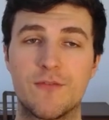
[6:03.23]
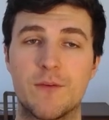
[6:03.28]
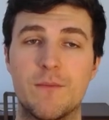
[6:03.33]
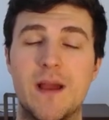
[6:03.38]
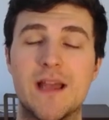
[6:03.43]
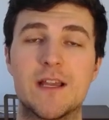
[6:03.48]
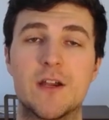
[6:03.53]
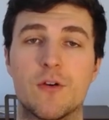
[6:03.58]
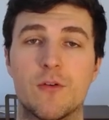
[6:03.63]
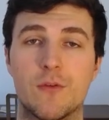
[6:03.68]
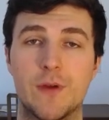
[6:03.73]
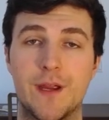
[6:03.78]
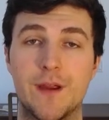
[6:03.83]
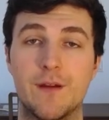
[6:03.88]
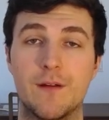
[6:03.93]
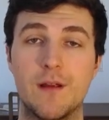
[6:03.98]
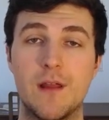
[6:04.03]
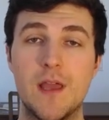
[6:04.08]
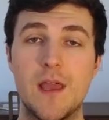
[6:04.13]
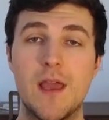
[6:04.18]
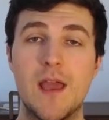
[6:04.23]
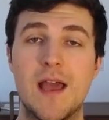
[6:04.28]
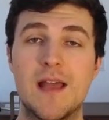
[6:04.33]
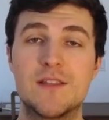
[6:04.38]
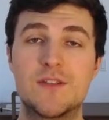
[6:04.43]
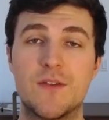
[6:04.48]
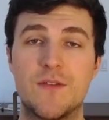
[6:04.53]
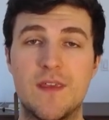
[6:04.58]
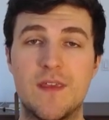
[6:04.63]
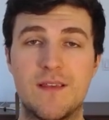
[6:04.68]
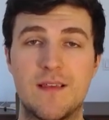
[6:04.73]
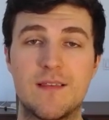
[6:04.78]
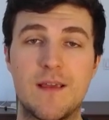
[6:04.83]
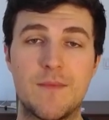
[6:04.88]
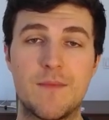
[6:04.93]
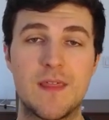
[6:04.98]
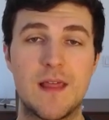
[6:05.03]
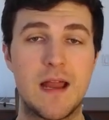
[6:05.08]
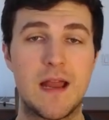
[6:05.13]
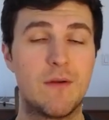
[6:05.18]
for my career. And so this is
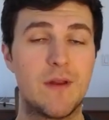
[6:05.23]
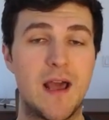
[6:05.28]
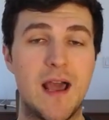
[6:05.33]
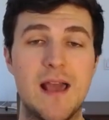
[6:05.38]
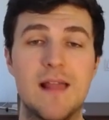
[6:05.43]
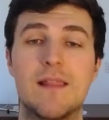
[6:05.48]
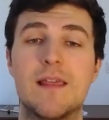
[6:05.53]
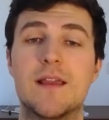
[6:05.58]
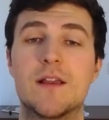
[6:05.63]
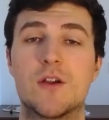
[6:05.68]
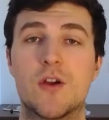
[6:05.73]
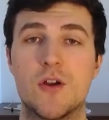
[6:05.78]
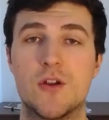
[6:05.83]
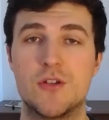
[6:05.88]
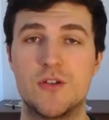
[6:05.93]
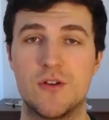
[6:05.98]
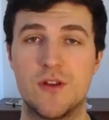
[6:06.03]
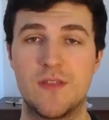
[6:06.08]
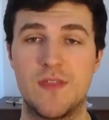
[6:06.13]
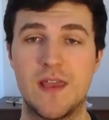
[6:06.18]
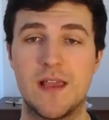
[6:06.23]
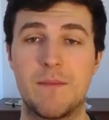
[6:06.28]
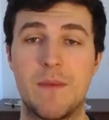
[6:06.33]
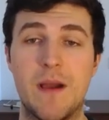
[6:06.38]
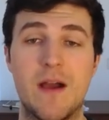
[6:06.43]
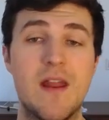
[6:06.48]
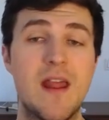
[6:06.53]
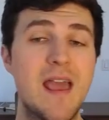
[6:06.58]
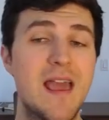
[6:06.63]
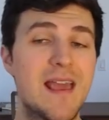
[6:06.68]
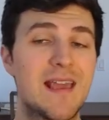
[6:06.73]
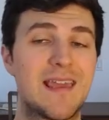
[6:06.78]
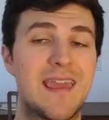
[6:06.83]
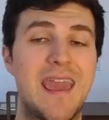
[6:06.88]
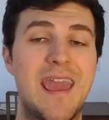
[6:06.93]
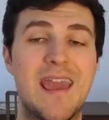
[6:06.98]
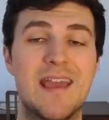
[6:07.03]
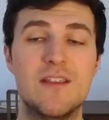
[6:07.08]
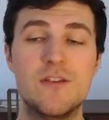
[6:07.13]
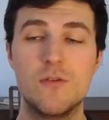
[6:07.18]
something that I would highly encourage you to think about.
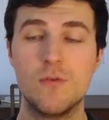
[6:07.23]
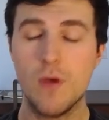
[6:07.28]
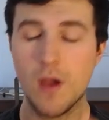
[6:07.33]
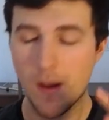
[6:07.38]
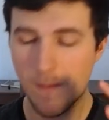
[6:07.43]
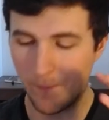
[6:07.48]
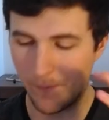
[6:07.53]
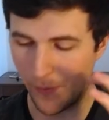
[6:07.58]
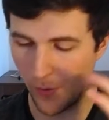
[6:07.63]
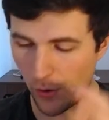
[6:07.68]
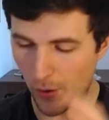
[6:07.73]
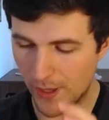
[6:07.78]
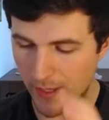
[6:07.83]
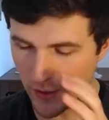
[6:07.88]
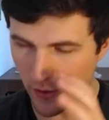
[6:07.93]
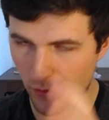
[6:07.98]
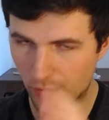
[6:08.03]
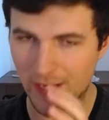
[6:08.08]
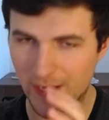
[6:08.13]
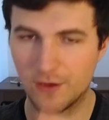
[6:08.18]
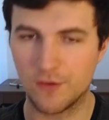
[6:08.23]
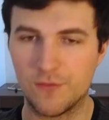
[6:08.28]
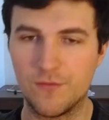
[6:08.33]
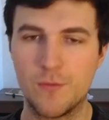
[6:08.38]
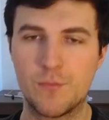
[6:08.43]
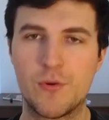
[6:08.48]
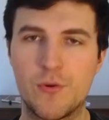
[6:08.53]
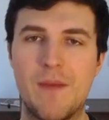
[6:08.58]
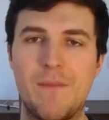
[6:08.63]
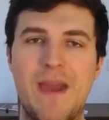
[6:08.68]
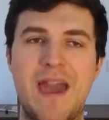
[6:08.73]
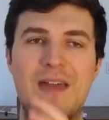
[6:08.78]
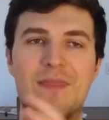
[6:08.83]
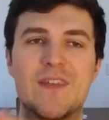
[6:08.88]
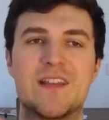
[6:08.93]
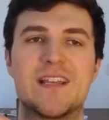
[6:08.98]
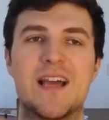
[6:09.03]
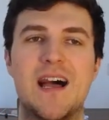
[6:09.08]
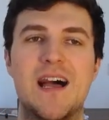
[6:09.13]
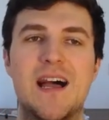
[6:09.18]
Can you put your interview prep at
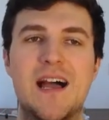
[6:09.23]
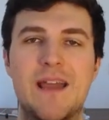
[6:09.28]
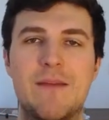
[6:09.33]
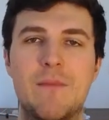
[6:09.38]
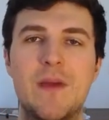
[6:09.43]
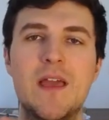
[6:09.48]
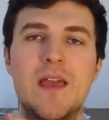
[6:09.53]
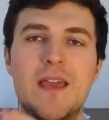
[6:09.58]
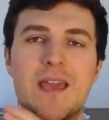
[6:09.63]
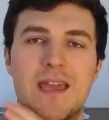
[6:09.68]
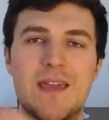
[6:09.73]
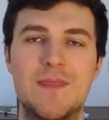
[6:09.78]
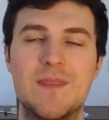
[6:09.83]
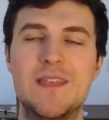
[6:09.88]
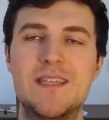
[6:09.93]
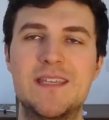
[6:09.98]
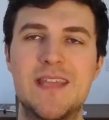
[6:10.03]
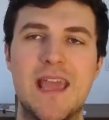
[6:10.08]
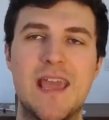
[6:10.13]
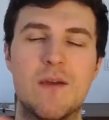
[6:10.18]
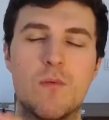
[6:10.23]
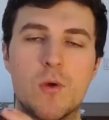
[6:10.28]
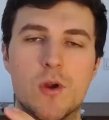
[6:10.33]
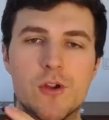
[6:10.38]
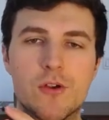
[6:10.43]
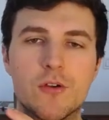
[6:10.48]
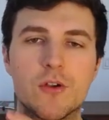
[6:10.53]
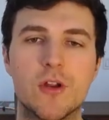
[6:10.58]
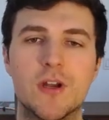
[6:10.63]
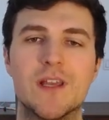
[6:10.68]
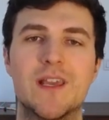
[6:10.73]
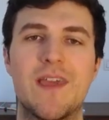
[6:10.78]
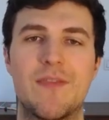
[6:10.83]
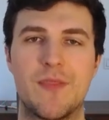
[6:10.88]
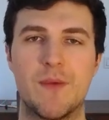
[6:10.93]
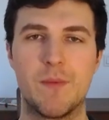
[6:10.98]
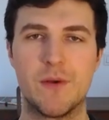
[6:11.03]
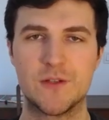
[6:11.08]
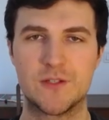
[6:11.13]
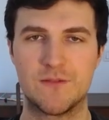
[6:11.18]
the time in the day where you're going to get
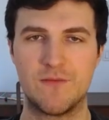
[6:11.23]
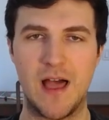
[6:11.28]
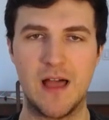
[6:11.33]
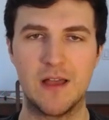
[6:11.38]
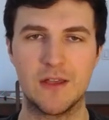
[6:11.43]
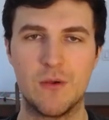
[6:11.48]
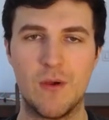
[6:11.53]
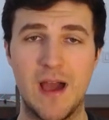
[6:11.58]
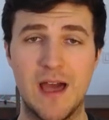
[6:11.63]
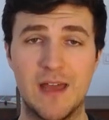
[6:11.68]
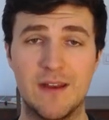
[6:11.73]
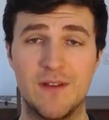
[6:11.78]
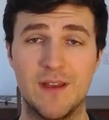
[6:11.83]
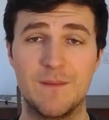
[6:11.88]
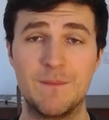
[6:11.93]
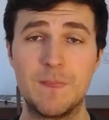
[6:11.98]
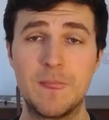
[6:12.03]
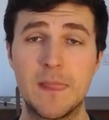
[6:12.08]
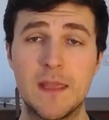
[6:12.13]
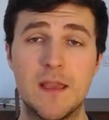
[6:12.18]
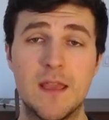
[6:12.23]
the most value out of it?